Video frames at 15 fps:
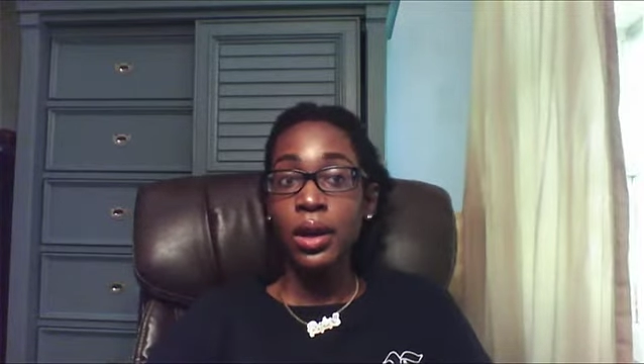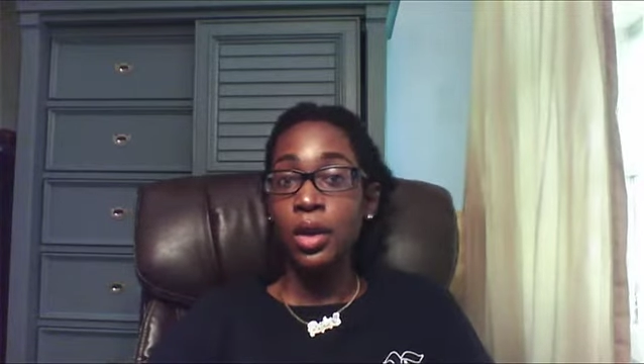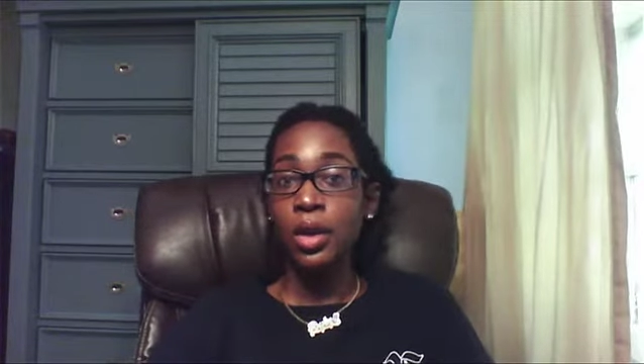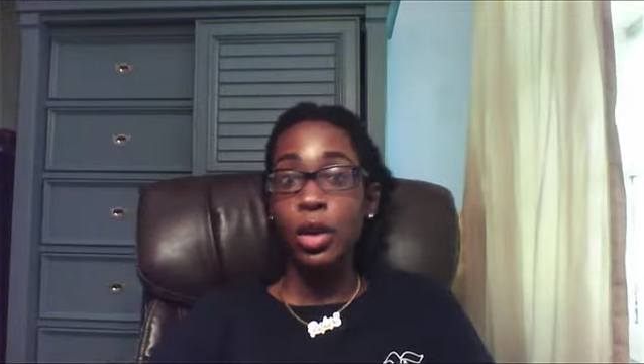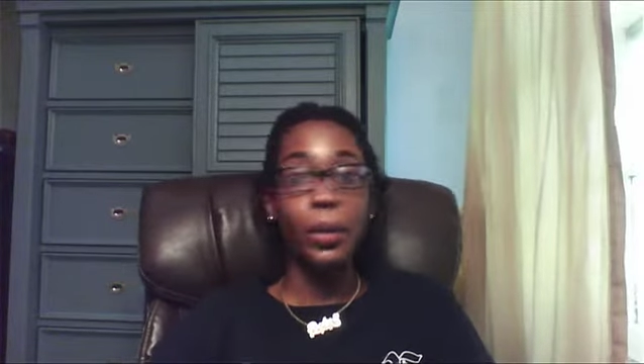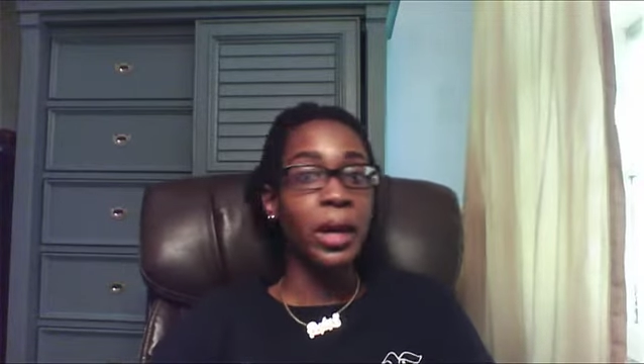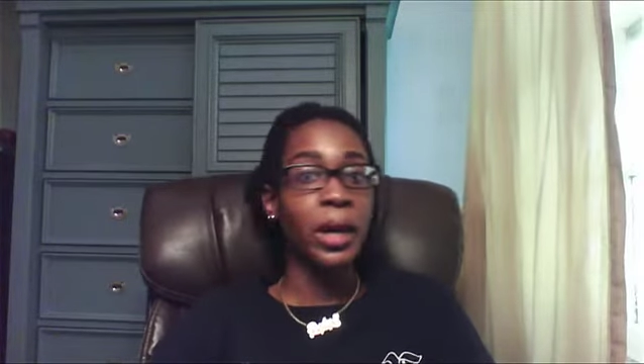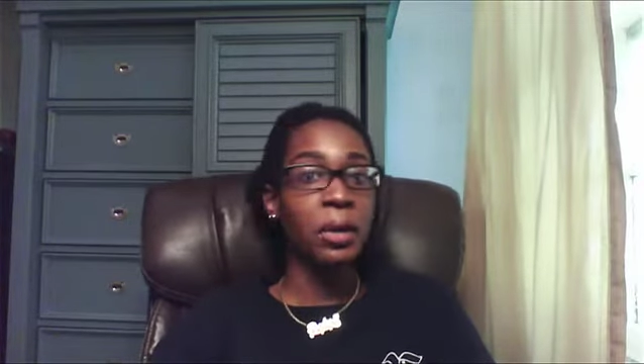No
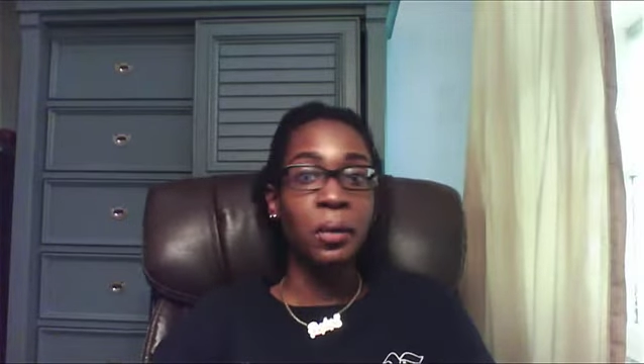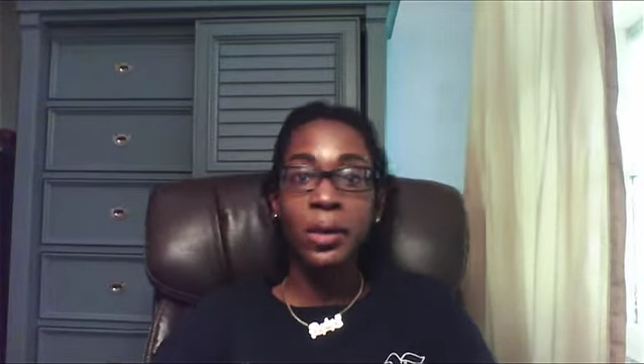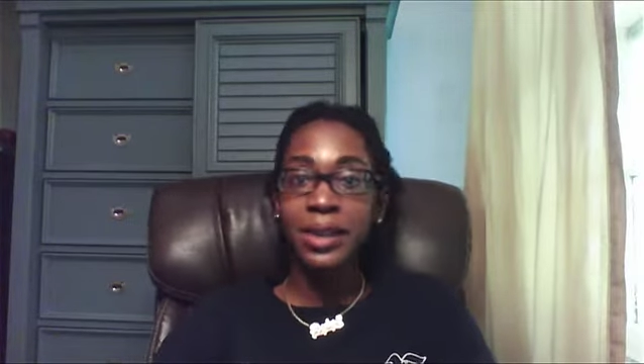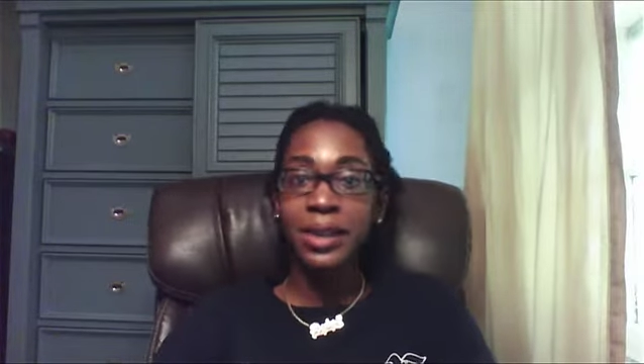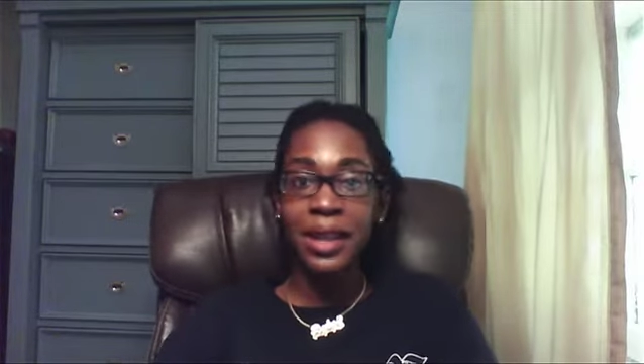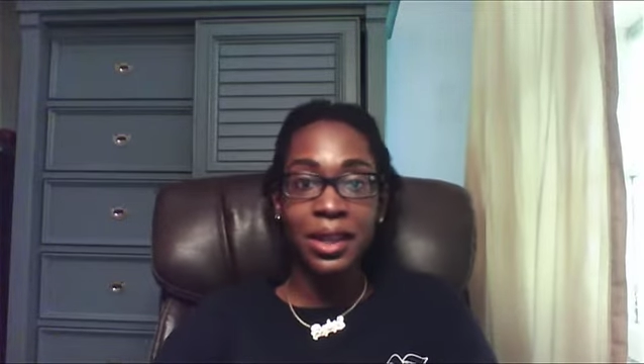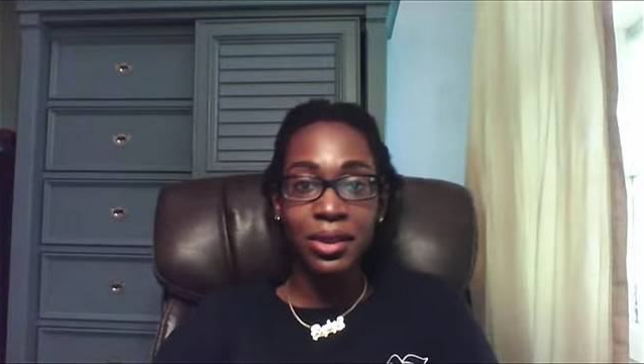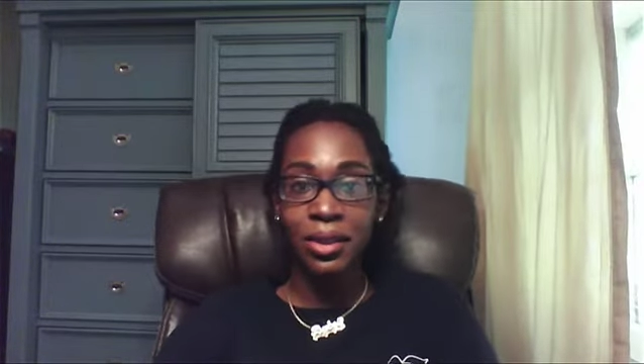matter what
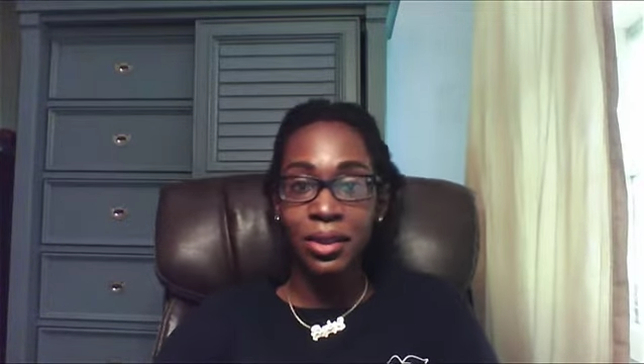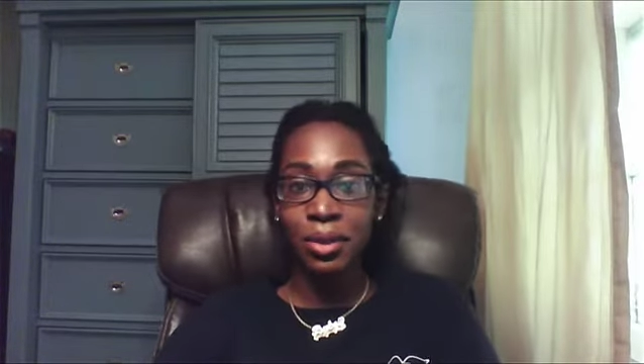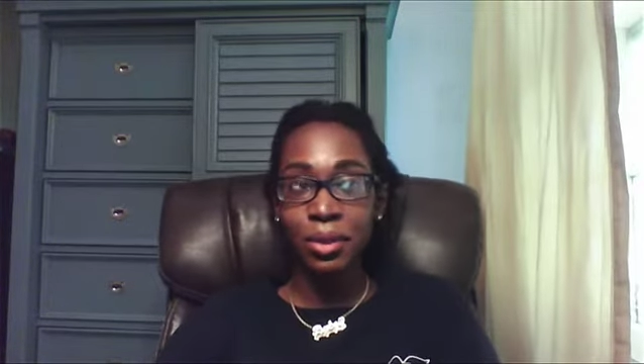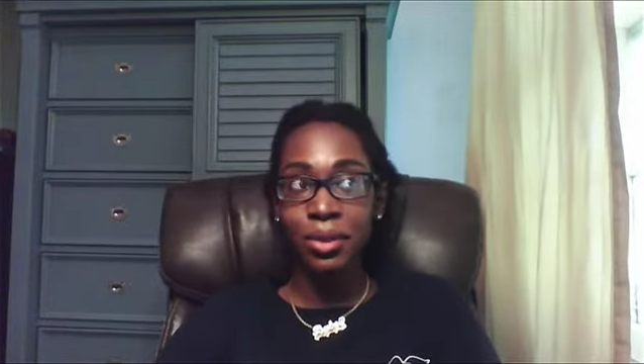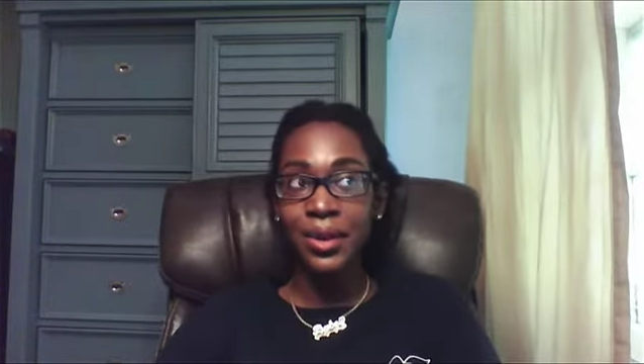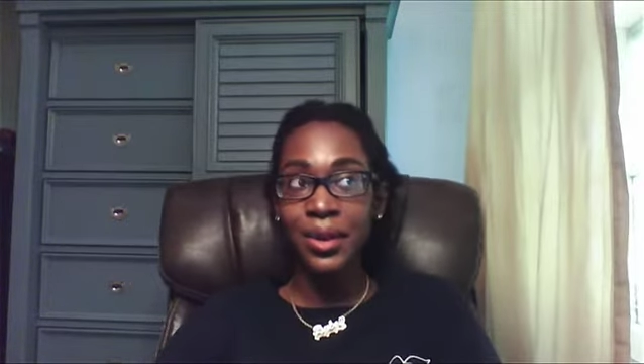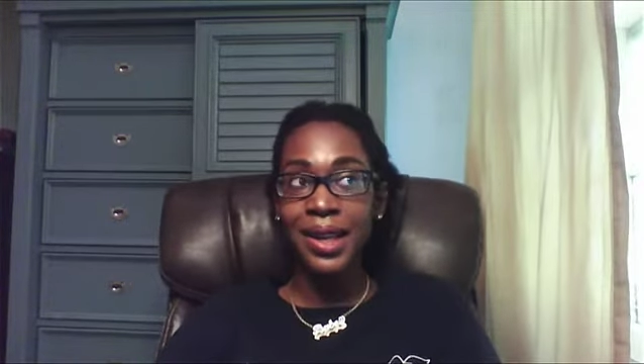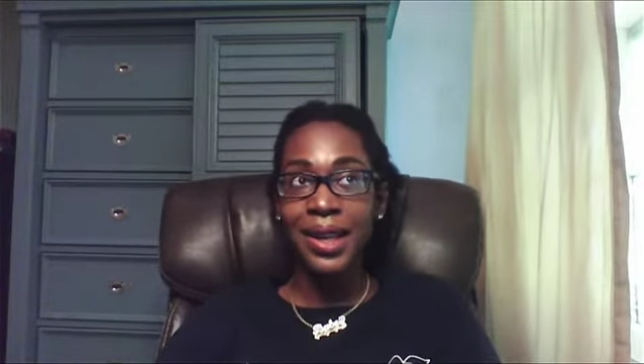they do,
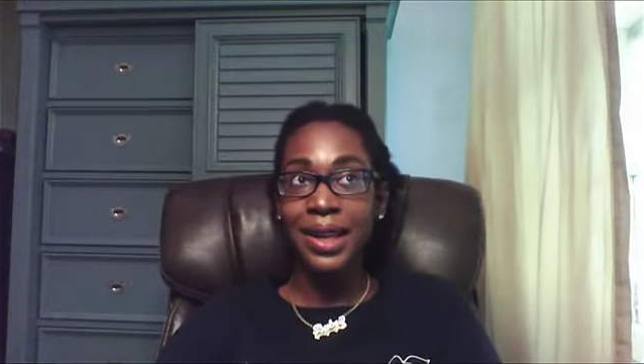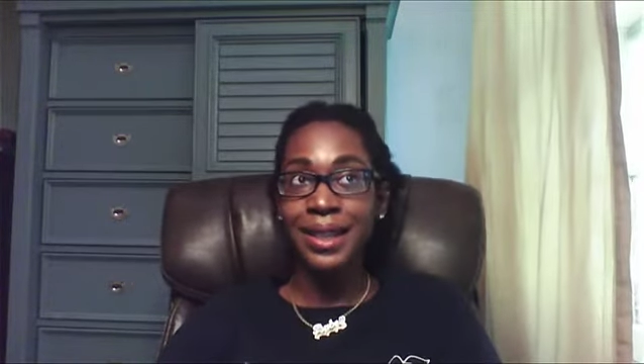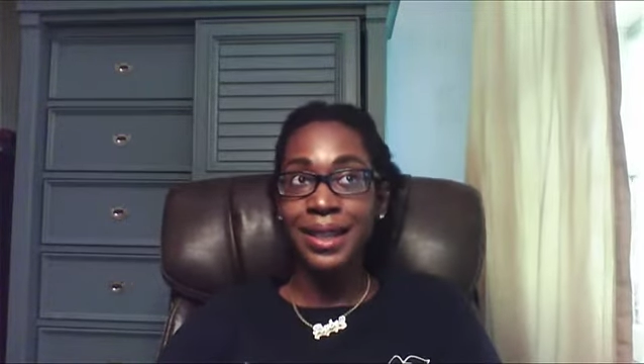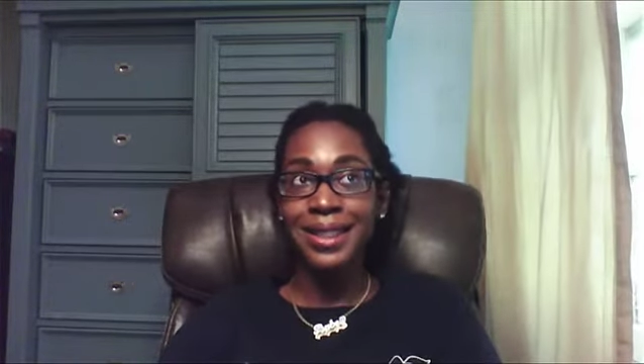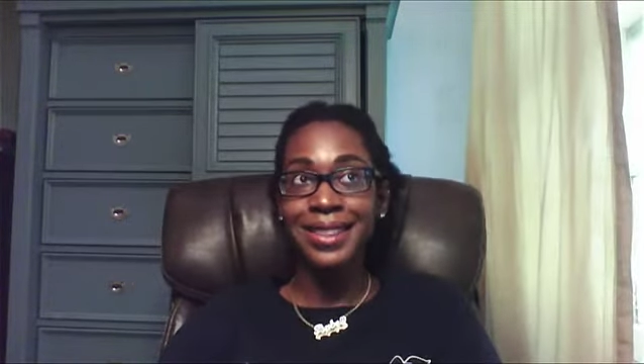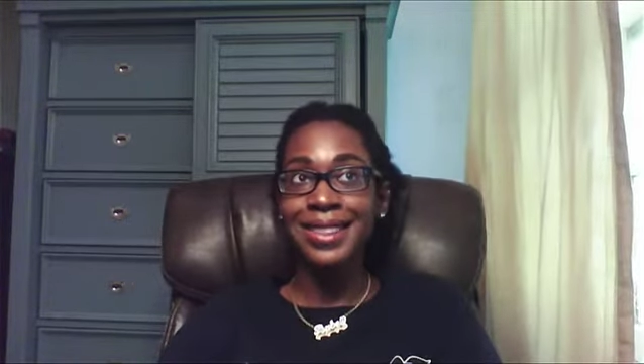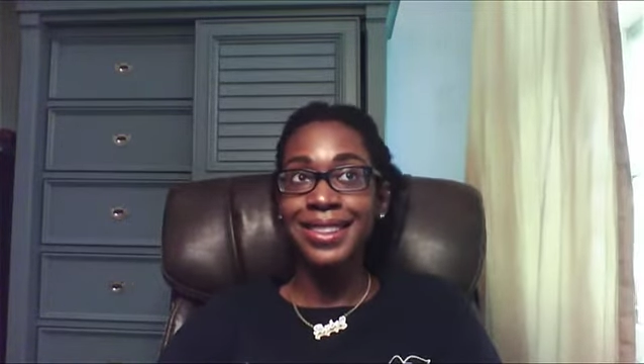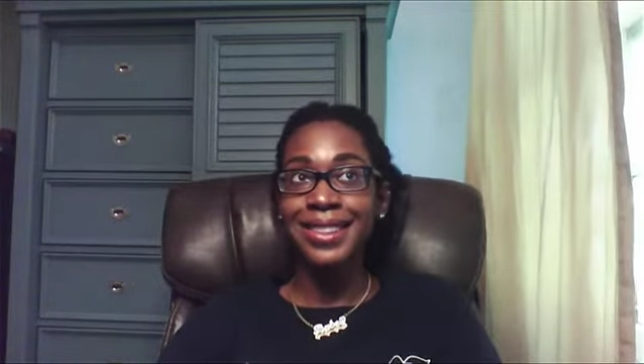it's